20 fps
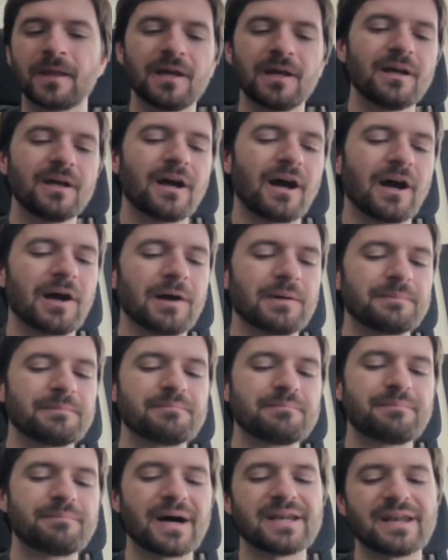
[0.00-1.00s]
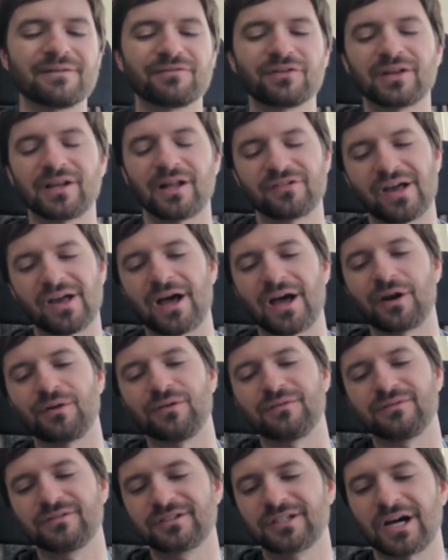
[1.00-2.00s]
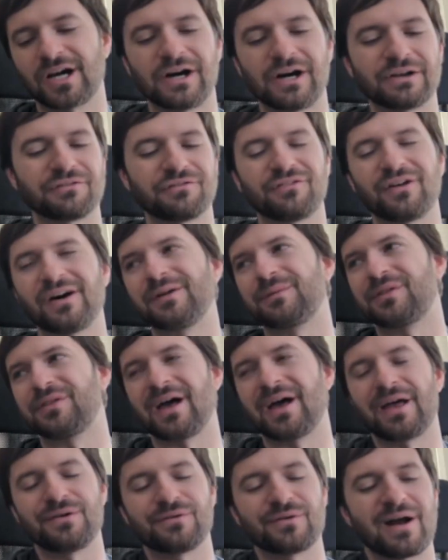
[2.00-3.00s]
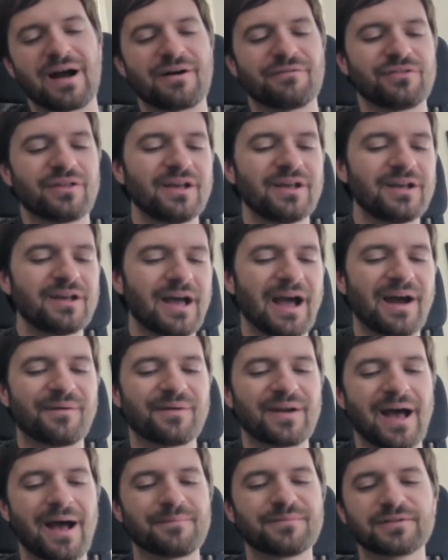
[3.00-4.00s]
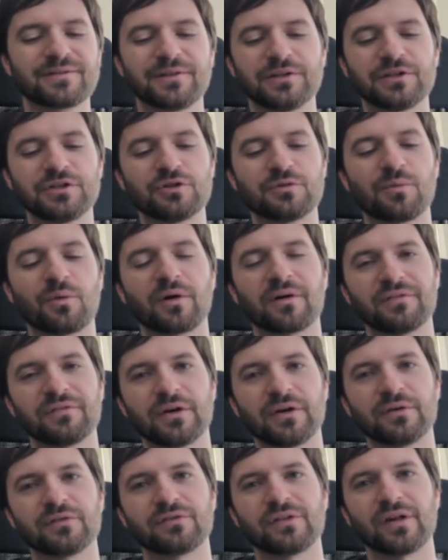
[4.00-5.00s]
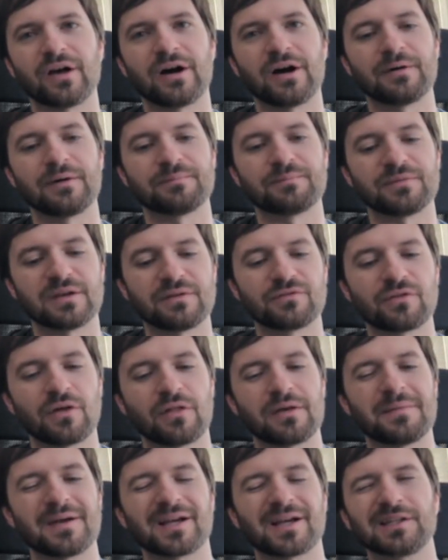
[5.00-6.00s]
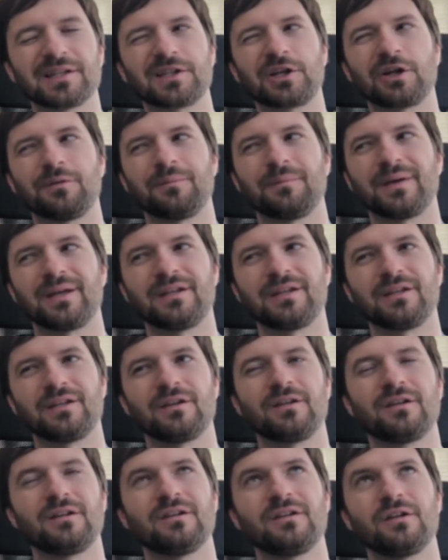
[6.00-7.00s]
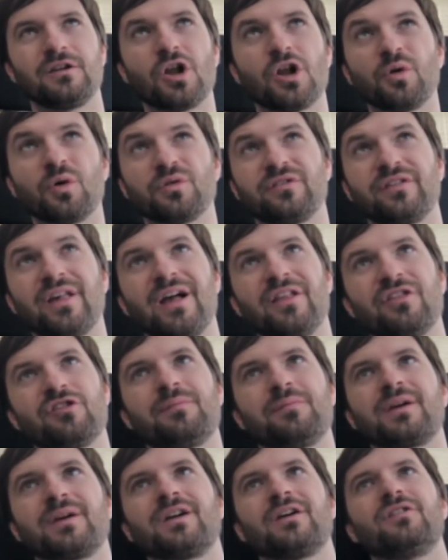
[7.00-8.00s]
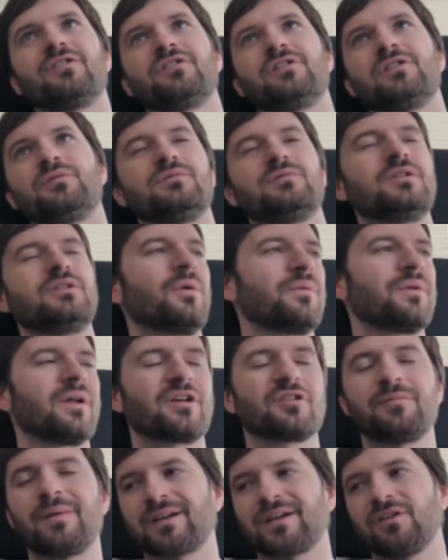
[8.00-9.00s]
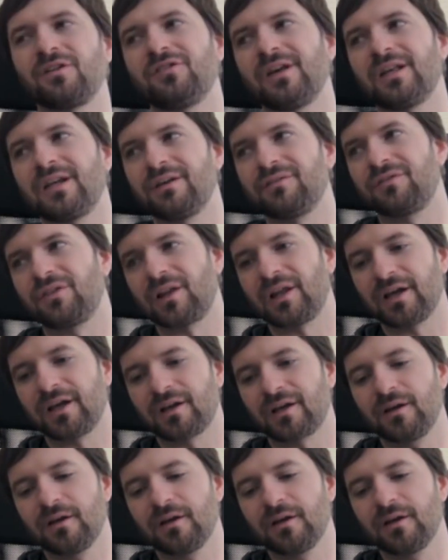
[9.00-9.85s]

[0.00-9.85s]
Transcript: But nevertheless, I had a ton of fun with that draft. I would absolutely do more of those, even though they make a little bit no sense, because you don't expect to see any of the, like,